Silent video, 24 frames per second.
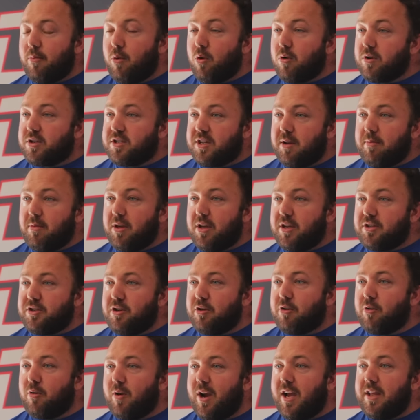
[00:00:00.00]
more stimulus
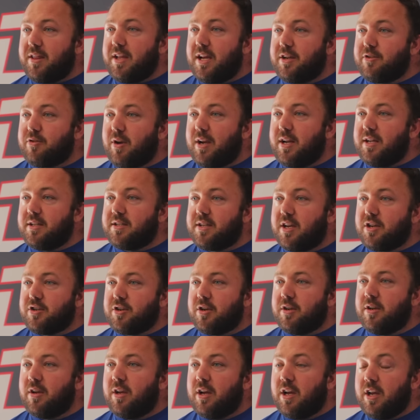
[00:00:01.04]
you create in that training
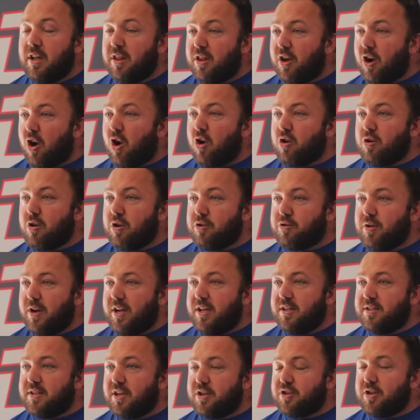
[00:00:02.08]
session, the harder a
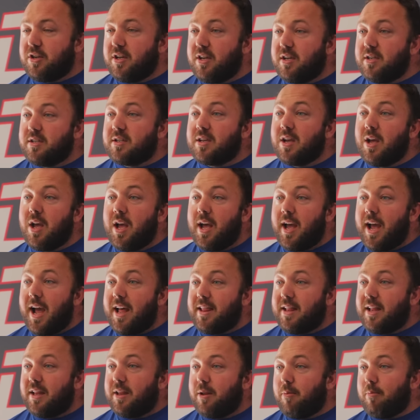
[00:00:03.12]
training session is,
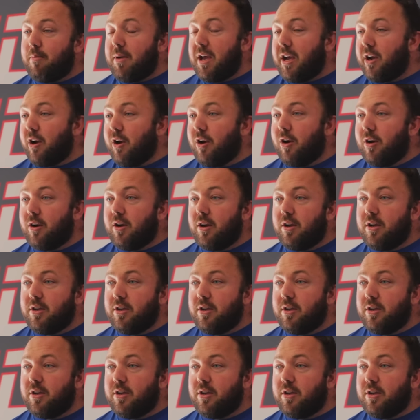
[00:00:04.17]
and then the bigger,